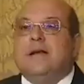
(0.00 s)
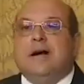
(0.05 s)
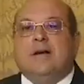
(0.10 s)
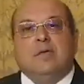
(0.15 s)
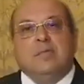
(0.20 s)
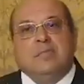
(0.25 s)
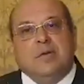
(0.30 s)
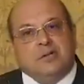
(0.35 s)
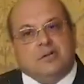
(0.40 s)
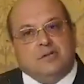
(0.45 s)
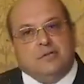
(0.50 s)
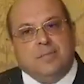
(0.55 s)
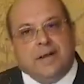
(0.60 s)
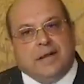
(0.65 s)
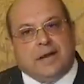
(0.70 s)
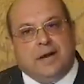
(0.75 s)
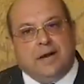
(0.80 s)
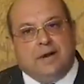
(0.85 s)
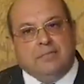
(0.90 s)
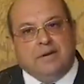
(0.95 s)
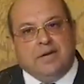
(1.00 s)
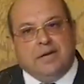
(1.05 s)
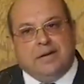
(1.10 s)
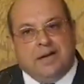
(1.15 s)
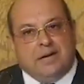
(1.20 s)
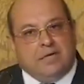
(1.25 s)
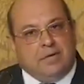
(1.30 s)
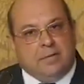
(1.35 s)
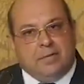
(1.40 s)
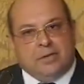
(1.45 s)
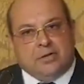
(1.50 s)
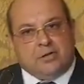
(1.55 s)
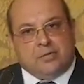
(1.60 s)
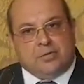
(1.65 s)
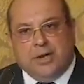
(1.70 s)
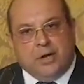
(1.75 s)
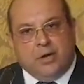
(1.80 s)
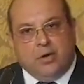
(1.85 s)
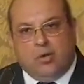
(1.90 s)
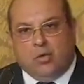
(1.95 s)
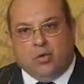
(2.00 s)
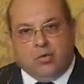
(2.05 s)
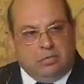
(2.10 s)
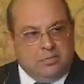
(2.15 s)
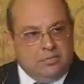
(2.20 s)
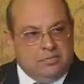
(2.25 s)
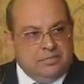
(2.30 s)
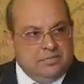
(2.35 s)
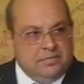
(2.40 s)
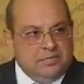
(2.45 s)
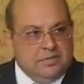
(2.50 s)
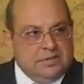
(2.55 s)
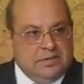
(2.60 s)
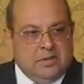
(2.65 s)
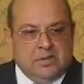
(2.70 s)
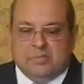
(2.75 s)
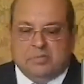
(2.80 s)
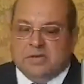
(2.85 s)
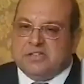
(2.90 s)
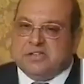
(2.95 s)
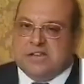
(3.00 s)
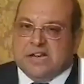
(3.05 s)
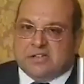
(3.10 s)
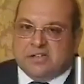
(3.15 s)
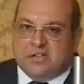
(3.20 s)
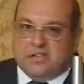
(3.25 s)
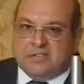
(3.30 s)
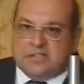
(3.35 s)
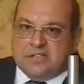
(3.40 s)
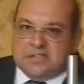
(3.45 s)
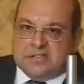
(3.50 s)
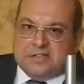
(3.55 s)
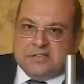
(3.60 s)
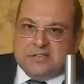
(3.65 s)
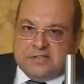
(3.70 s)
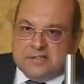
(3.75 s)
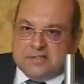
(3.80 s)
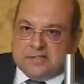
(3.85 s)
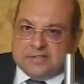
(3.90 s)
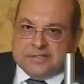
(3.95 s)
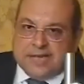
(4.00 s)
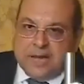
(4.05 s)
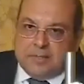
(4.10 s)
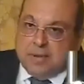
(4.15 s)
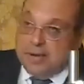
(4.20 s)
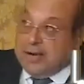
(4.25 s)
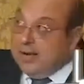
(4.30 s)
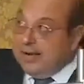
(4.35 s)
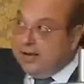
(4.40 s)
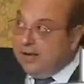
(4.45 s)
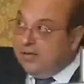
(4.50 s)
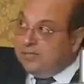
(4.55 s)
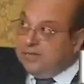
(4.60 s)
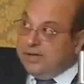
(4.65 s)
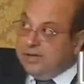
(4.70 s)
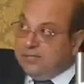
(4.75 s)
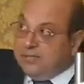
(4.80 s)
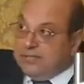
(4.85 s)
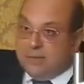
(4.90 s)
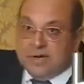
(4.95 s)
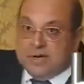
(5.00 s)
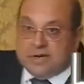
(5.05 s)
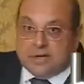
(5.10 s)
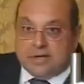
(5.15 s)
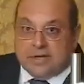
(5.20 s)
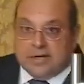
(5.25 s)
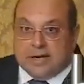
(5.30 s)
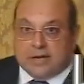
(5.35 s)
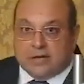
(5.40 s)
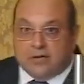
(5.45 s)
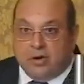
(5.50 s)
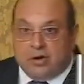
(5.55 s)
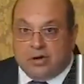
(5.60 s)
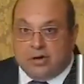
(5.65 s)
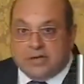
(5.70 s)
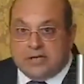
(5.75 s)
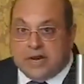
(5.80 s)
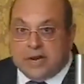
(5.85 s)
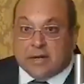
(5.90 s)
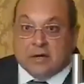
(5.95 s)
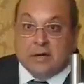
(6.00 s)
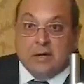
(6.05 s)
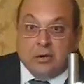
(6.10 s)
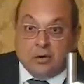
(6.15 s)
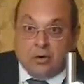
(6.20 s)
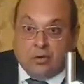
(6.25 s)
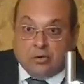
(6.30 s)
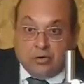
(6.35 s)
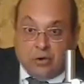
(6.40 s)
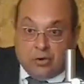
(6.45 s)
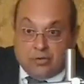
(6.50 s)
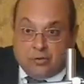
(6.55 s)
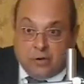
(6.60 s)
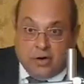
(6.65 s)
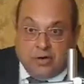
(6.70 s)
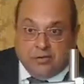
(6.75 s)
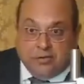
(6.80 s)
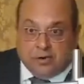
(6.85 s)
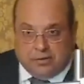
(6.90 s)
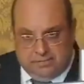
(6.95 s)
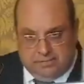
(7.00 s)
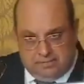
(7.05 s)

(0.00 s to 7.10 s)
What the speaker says: governments may come and governments may go, but Section 66, capital A of the Information Technology Act goes on forever.